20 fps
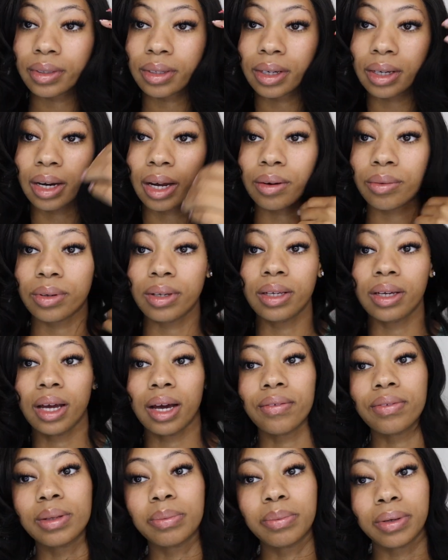And I really
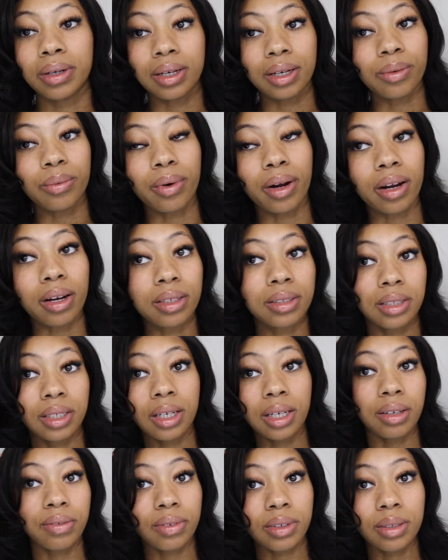have to put in work to
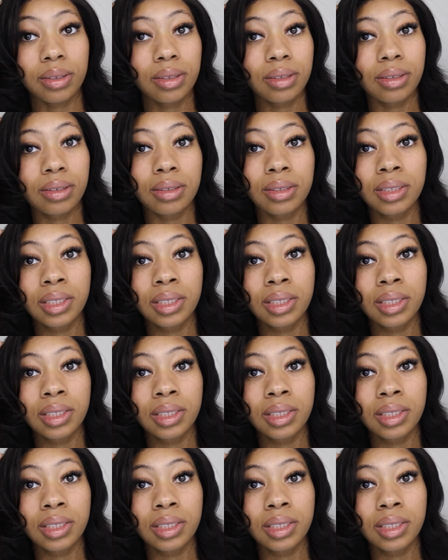even